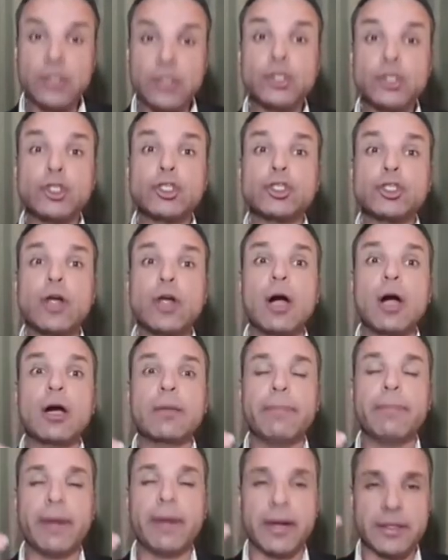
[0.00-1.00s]

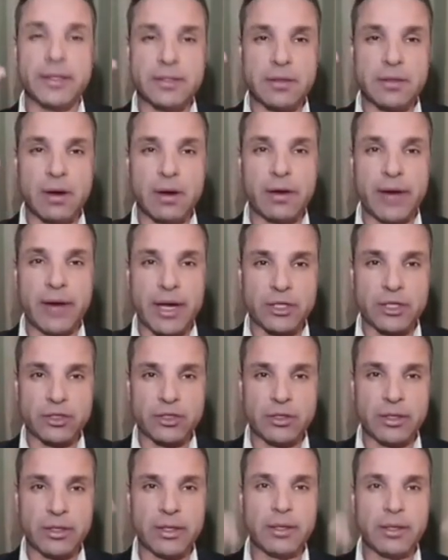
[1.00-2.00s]
shark bites are
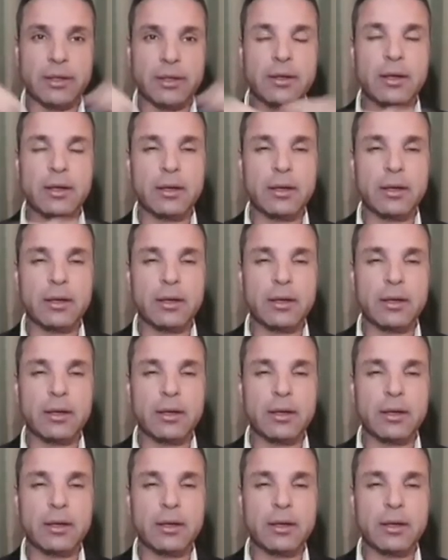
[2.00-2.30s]
actually,